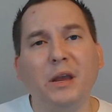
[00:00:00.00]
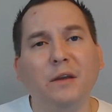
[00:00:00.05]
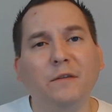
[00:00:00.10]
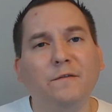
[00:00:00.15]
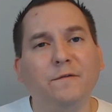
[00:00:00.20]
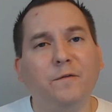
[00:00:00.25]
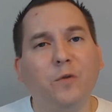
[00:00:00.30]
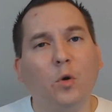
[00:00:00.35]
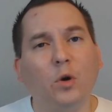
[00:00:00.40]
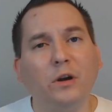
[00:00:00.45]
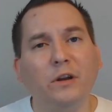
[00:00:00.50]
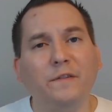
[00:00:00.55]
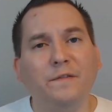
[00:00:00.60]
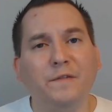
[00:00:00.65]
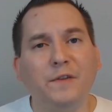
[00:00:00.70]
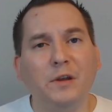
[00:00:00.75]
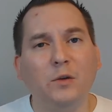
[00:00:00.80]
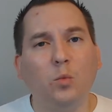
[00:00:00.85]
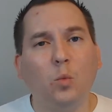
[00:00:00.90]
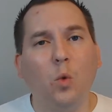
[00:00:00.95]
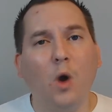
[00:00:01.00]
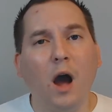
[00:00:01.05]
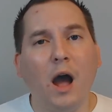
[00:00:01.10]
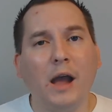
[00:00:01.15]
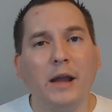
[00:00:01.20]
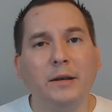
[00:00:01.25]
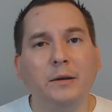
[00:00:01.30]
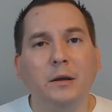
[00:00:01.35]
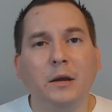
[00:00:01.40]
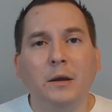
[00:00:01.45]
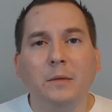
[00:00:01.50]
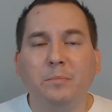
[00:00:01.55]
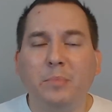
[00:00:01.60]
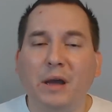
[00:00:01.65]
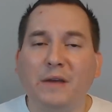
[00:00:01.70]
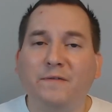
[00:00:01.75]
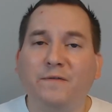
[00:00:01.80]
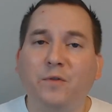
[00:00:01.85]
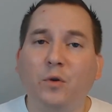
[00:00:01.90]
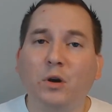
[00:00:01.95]
40 feet wide
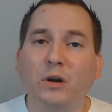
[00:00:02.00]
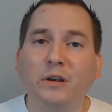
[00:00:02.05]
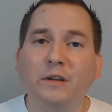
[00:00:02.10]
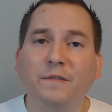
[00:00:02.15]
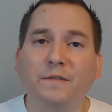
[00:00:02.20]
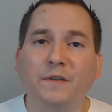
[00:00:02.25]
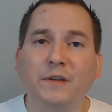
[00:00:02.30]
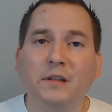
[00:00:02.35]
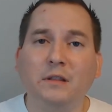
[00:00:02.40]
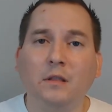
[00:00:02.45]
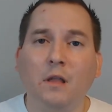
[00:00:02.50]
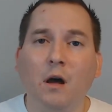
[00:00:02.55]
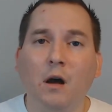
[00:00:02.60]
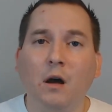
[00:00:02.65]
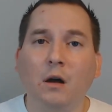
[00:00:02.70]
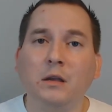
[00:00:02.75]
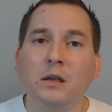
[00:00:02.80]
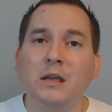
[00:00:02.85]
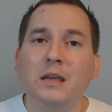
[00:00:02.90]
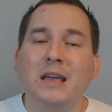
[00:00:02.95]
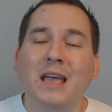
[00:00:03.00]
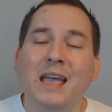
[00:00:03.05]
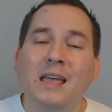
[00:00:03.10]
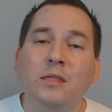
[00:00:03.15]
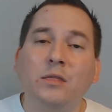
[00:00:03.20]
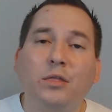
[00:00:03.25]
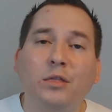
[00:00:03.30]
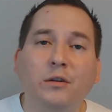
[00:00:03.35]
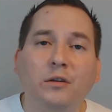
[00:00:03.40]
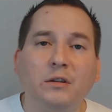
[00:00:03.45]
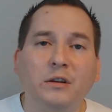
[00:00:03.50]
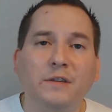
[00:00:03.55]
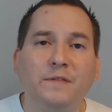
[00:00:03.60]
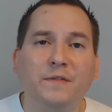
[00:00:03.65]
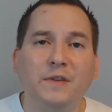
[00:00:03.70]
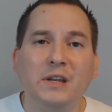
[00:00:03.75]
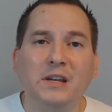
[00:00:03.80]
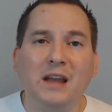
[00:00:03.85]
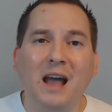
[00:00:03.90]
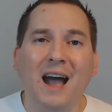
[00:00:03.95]
by 40 feet long and 30
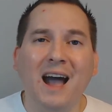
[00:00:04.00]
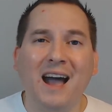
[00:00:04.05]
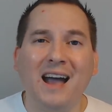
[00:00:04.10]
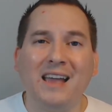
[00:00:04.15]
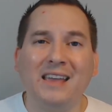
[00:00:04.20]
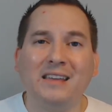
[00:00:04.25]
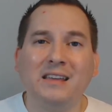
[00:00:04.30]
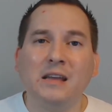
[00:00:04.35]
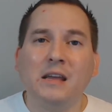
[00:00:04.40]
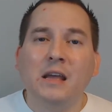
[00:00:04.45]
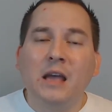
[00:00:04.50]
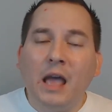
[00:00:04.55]
feet high,